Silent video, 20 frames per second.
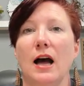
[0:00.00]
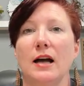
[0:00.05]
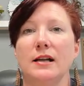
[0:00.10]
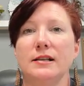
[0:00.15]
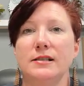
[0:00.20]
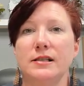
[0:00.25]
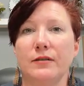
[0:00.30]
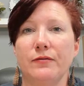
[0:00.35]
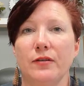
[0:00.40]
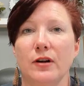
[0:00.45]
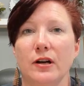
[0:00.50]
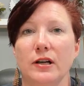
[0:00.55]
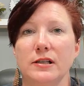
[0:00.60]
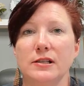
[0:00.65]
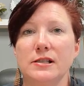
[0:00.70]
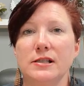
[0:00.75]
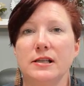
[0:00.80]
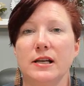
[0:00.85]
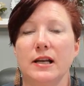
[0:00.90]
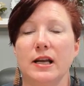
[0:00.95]
a
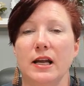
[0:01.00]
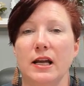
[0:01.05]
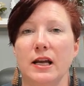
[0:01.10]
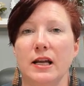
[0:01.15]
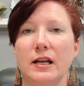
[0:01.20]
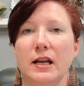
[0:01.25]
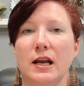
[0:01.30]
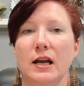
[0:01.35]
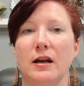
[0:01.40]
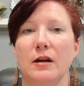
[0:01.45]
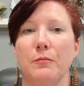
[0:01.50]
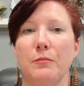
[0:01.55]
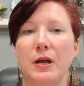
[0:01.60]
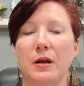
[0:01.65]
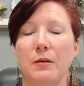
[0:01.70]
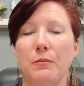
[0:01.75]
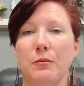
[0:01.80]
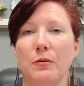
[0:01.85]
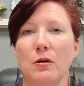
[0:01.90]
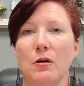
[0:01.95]
difference in
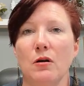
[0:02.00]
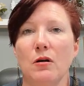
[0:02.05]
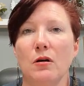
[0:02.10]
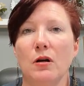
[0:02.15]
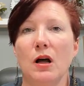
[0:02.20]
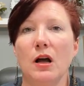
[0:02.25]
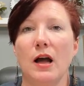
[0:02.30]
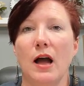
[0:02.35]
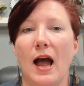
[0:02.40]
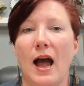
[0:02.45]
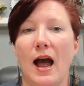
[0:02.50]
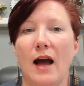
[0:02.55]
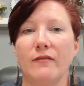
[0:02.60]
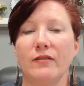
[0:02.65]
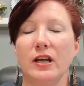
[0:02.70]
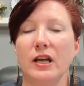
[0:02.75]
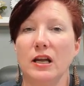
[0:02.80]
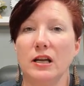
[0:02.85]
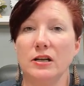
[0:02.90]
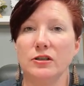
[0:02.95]
people
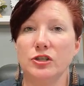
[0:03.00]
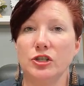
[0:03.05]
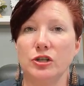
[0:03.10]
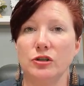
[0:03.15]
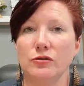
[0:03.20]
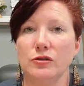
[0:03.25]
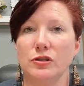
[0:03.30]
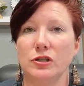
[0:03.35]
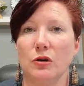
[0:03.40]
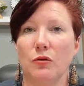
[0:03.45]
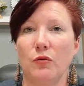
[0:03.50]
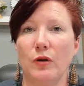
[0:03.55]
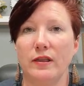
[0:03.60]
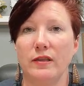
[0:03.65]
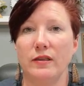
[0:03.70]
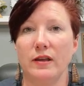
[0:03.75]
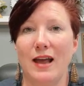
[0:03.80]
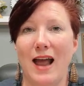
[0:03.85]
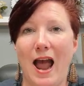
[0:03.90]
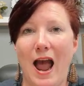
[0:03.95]
having issues
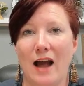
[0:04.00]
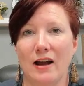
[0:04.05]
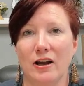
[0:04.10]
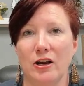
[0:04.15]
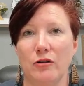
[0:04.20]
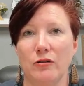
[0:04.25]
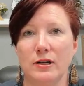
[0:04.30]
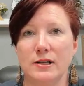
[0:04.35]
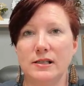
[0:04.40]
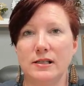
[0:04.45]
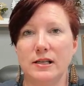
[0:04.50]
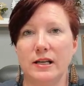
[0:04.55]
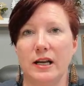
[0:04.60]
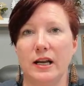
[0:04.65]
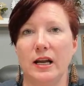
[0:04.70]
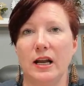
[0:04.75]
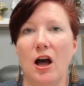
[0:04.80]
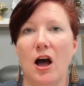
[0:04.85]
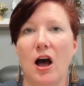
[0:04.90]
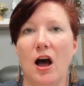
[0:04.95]
with the
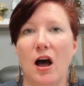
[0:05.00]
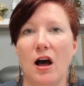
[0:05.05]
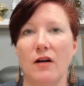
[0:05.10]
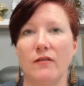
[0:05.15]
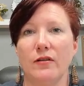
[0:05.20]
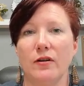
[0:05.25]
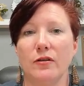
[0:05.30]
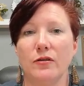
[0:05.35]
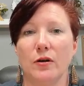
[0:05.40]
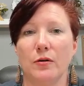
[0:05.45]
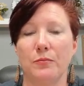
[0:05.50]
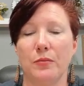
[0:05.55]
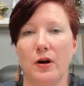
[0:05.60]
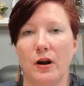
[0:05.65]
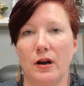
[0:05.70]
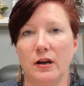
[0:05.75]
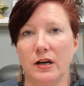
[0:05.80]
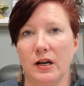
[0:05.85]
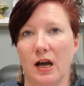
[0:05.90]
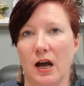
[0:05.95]
accuracy of their
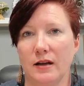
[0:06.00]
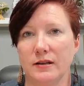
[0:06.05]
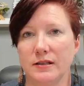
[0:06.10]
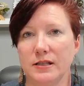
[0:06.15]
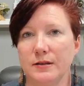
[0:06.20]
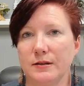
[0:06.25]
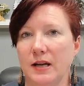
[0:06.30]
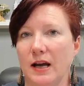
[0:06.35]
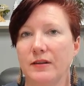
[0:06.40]
print and cut.